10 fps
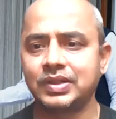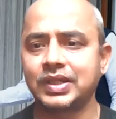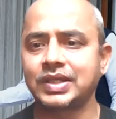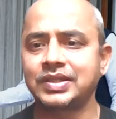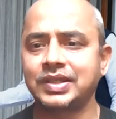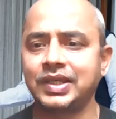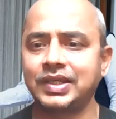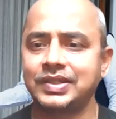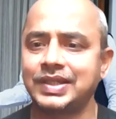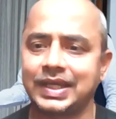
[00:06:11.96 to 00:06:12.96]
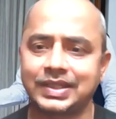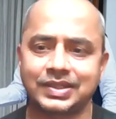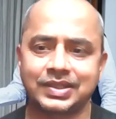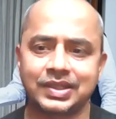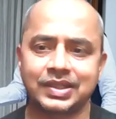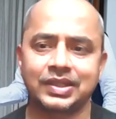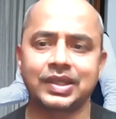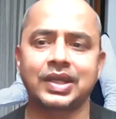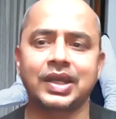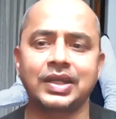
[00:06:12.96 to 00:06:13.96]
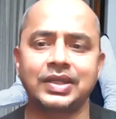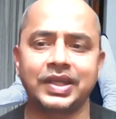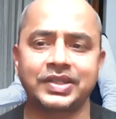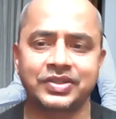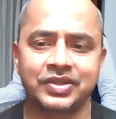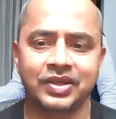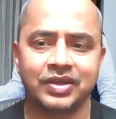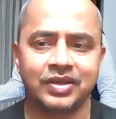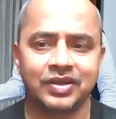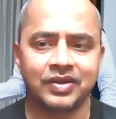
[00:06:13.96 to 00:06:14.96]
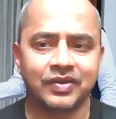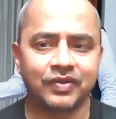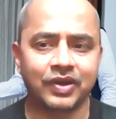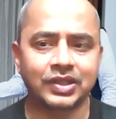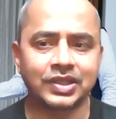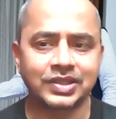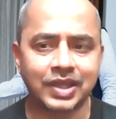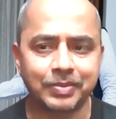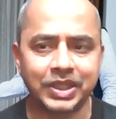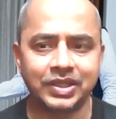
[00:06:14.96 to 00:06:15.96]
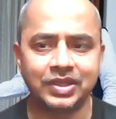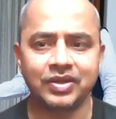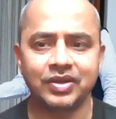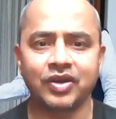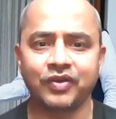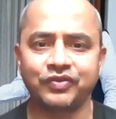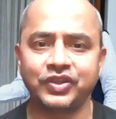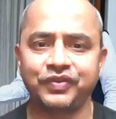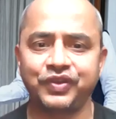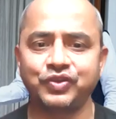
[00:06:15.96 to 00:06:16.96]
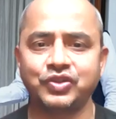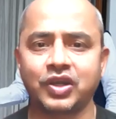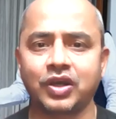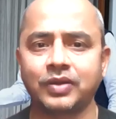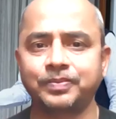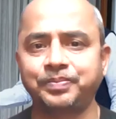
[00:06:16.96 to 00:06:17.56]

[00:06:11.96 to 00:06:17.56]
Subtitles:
Thus, he sets the context for the summit of the future.